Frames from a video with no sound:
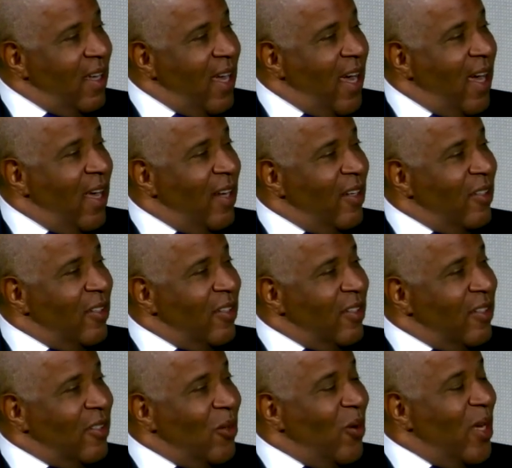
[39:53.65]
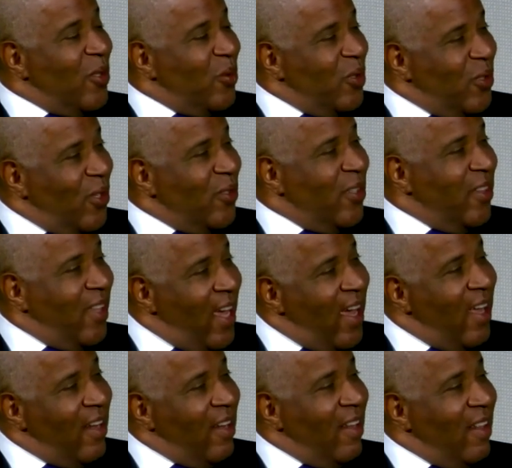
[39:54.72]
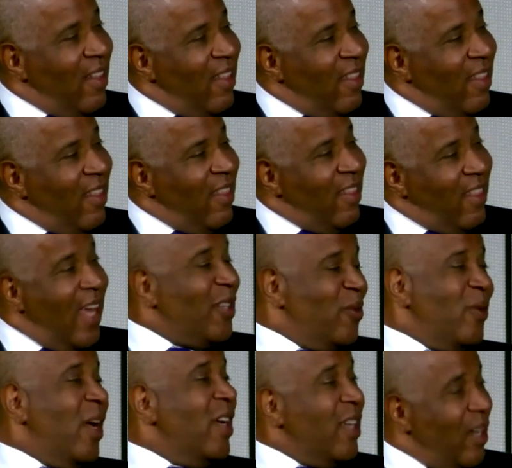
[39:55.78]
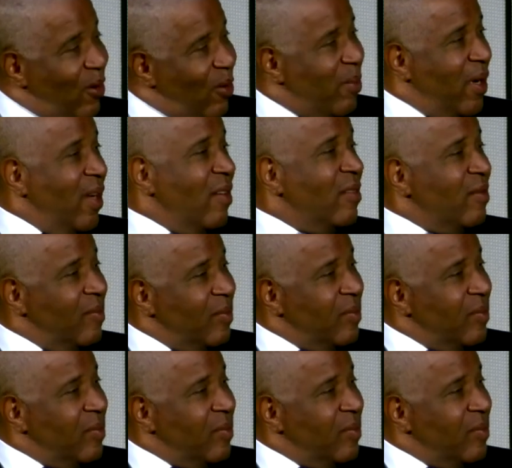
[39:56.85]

And so, as a result of that, that's what I care about.